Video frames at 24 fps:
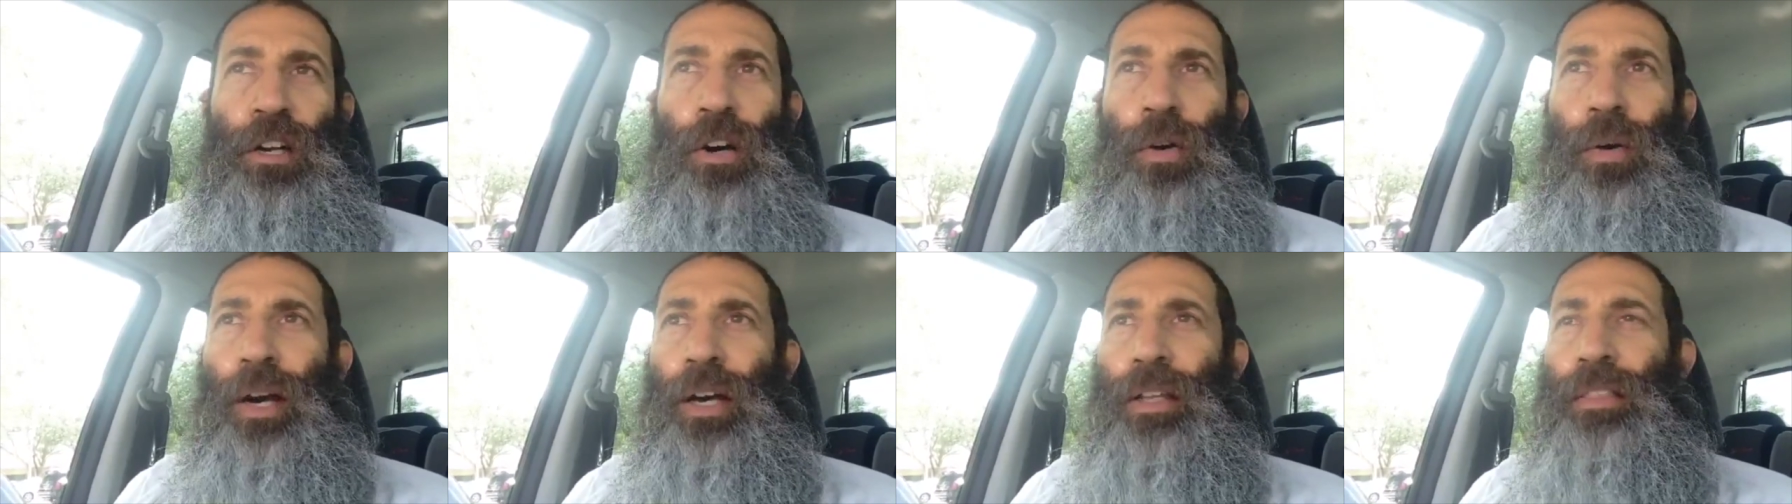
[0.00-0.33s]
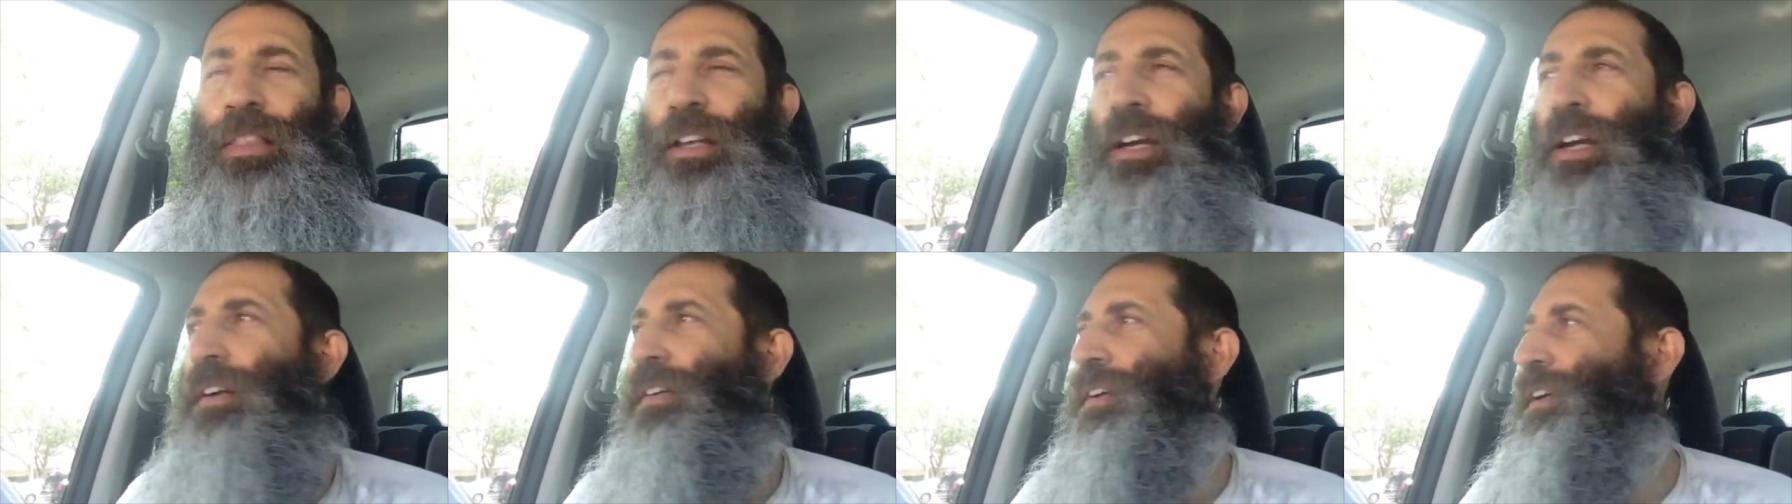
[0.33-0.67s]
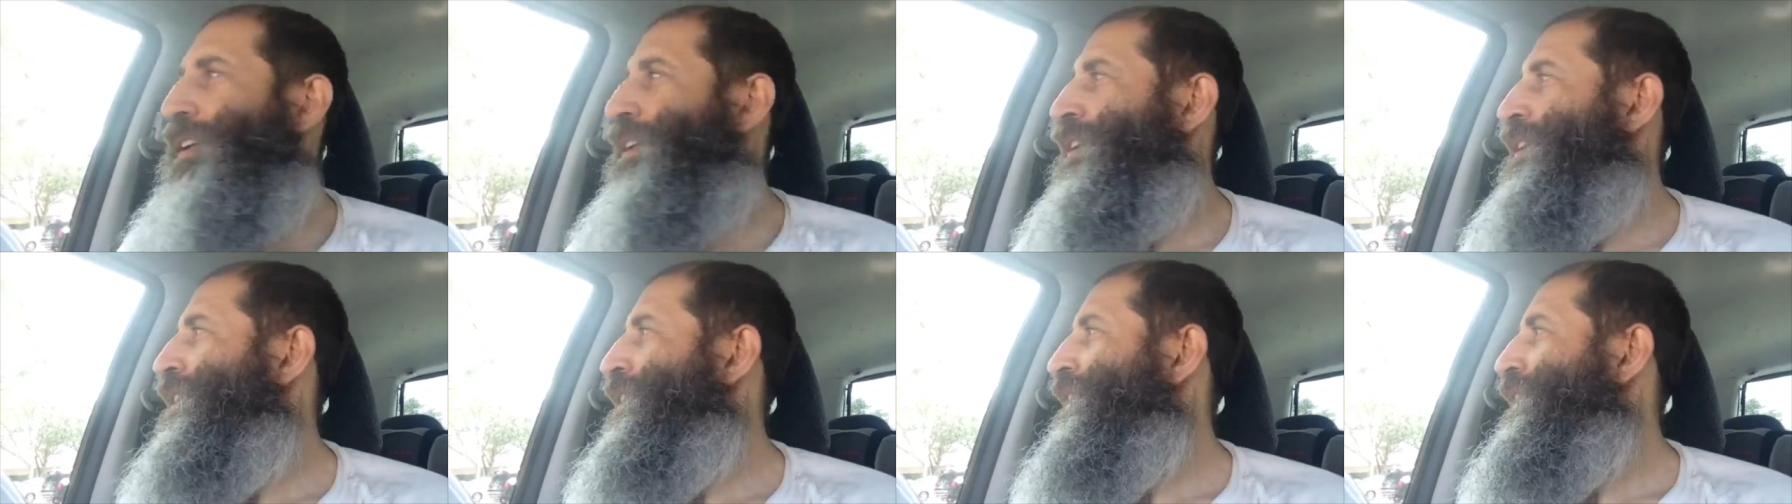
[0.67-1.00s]
Go out there
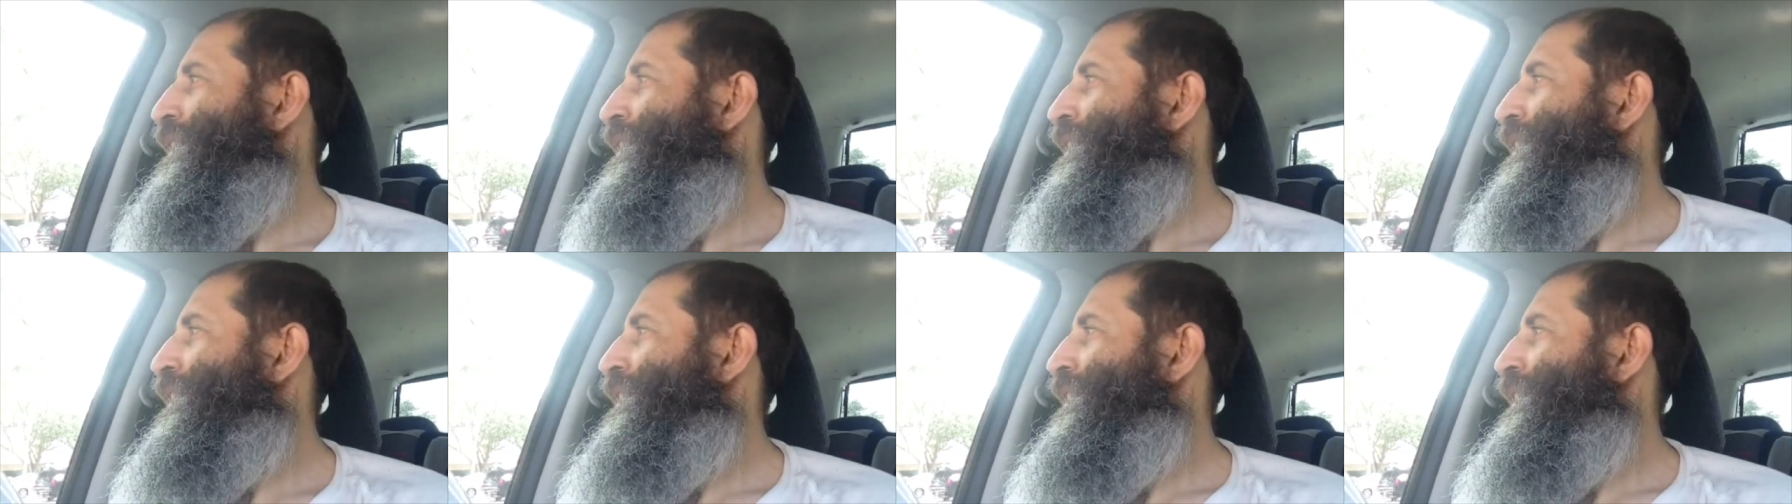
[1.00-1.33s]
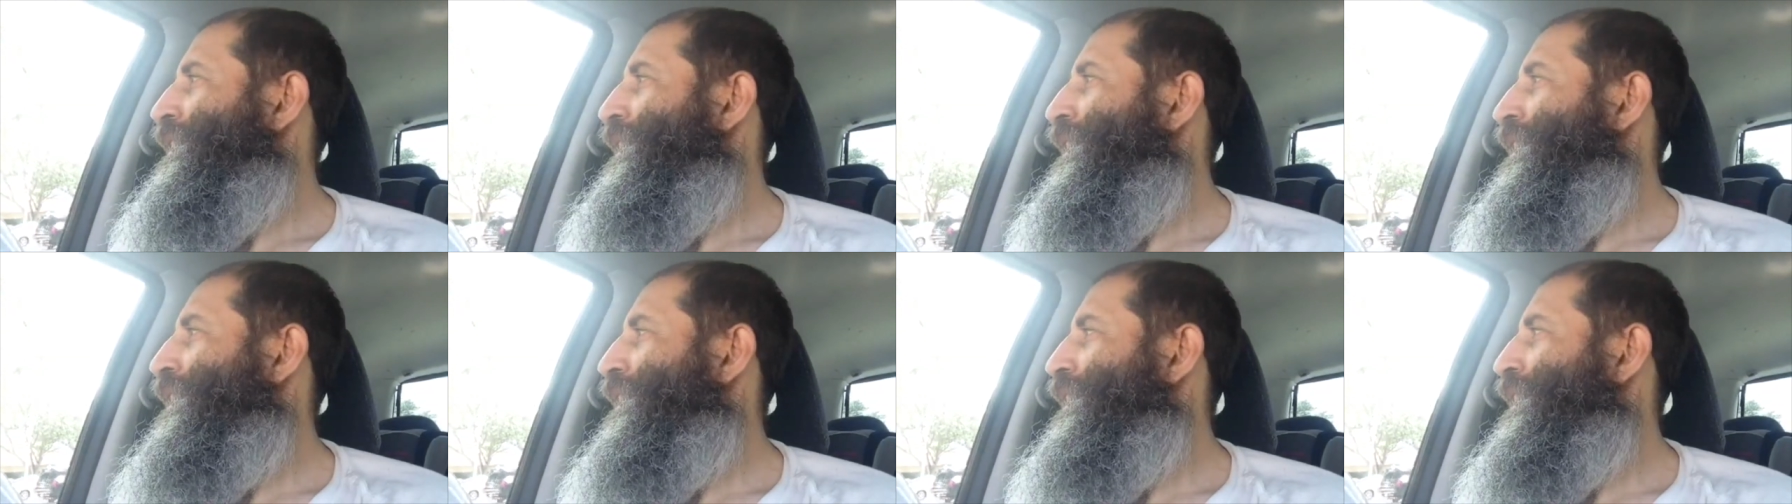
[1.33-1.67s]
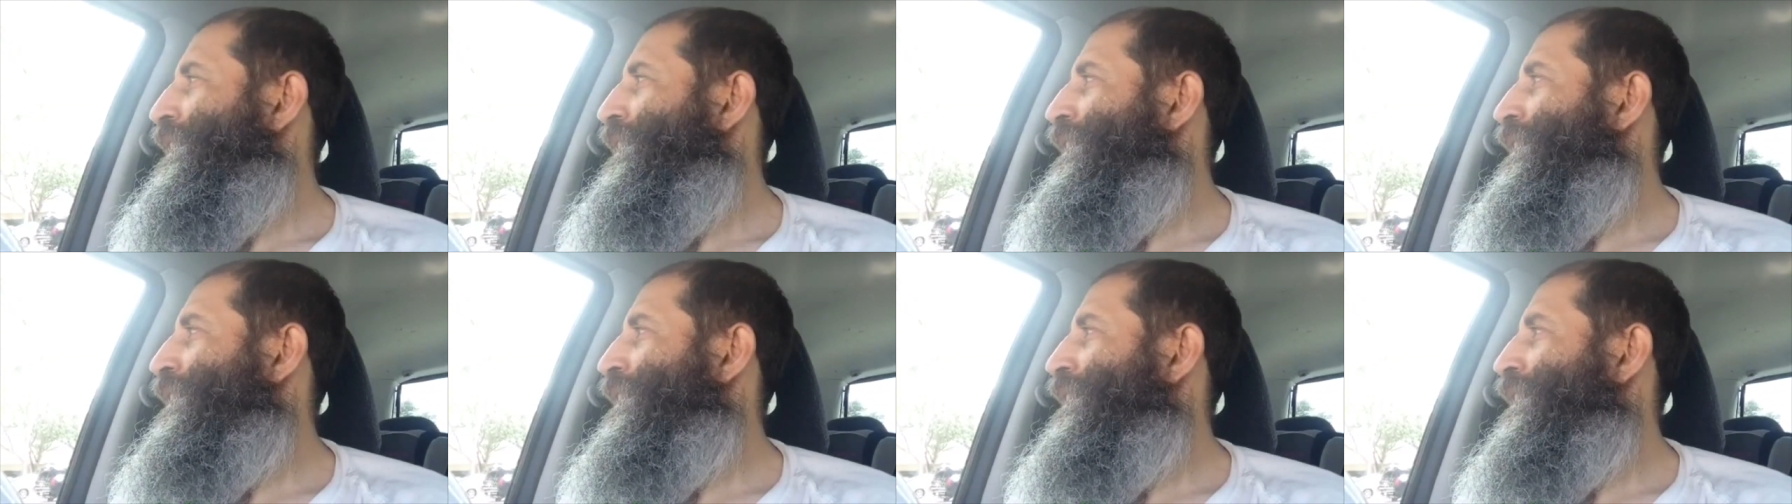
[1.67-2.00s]
and
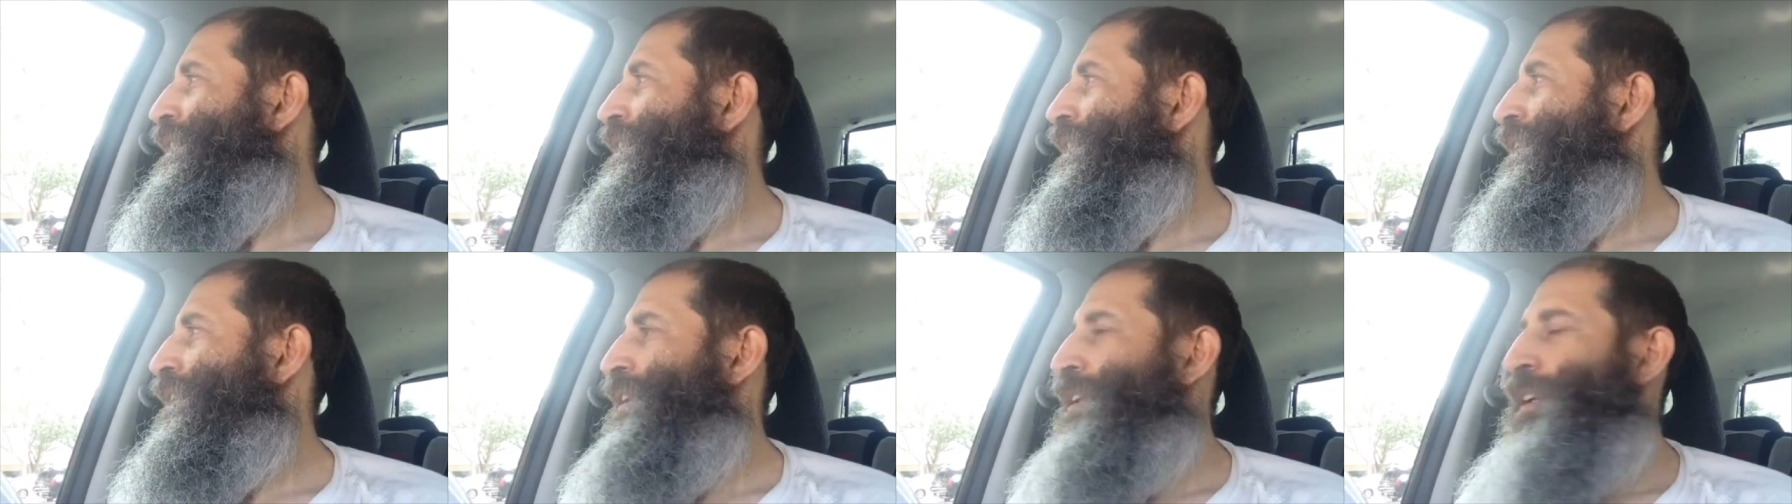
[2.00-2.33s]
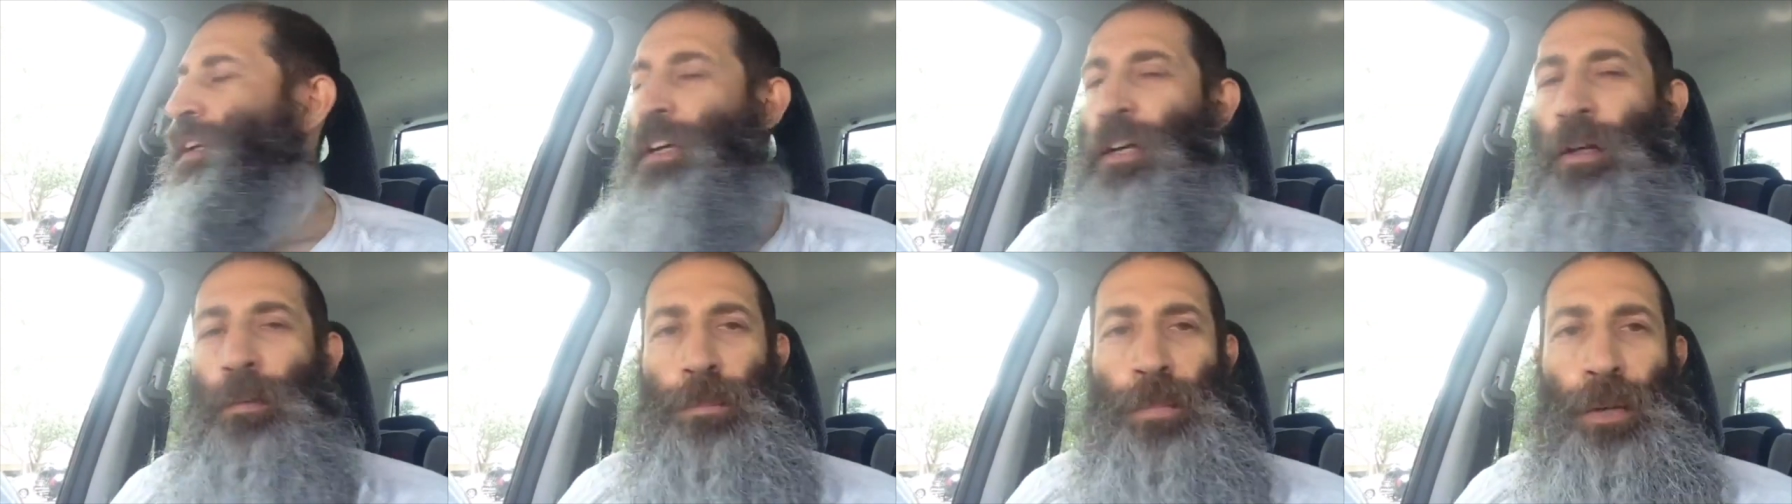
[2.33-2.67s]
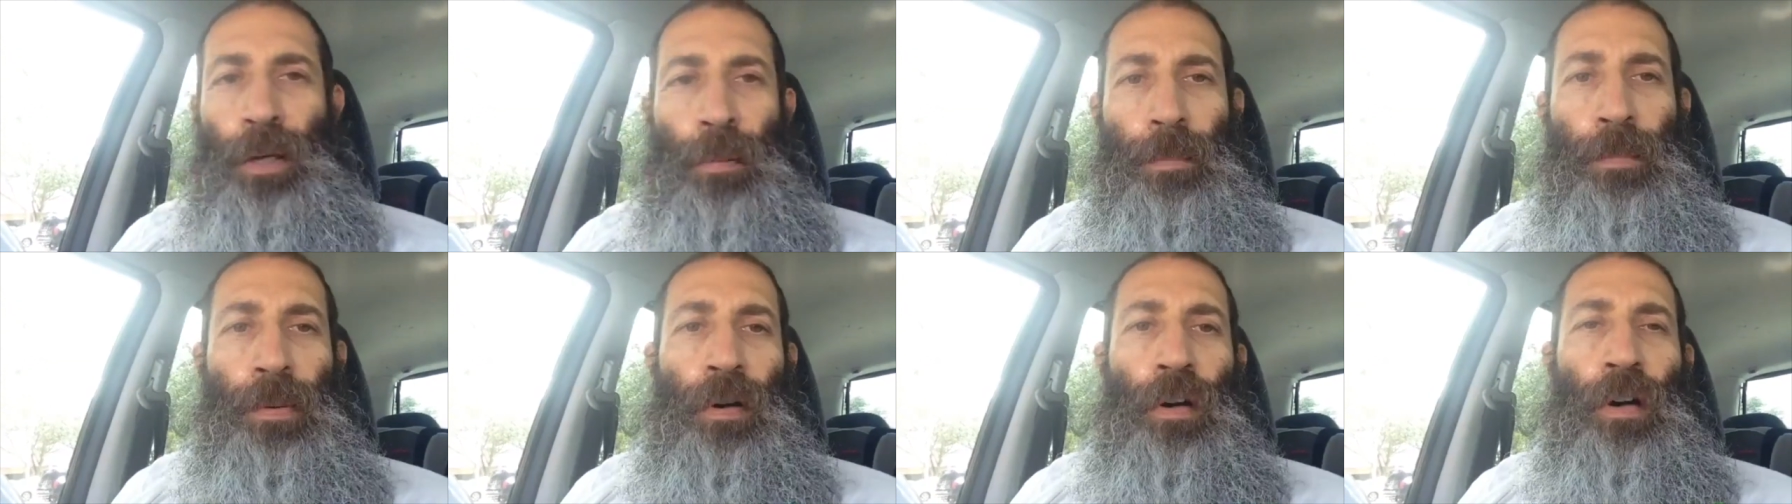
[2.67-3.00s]
and and, and help
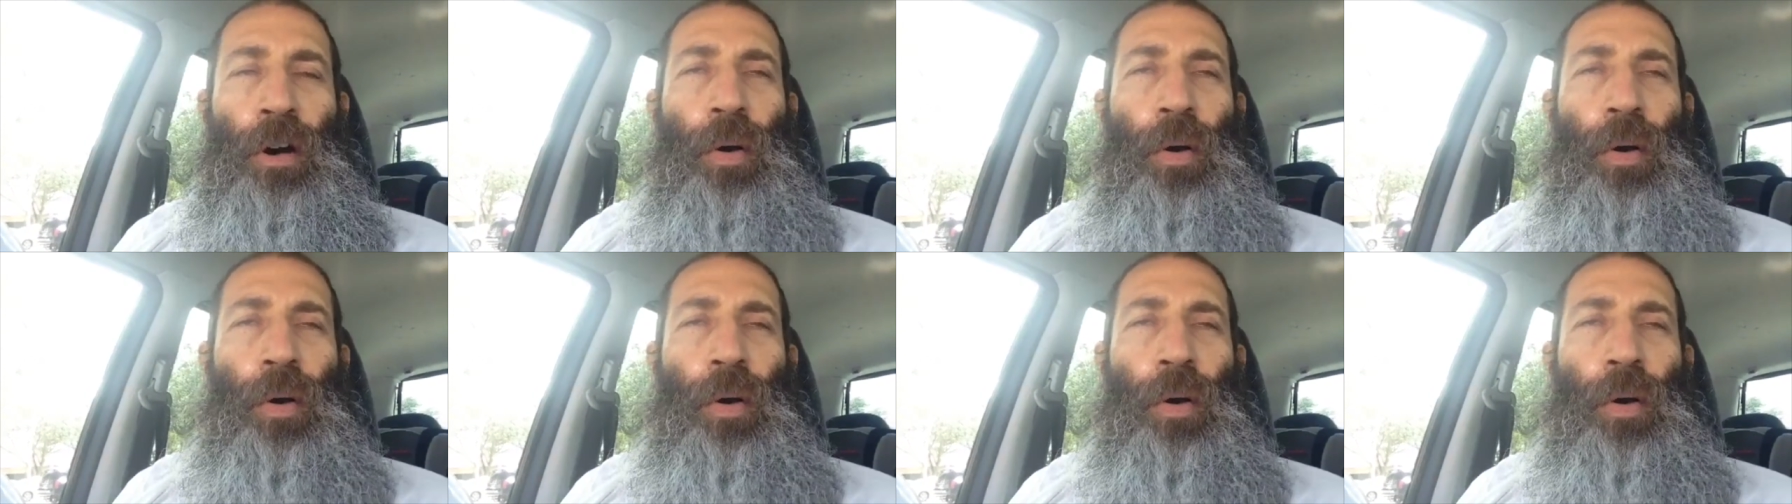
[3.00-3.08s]
people.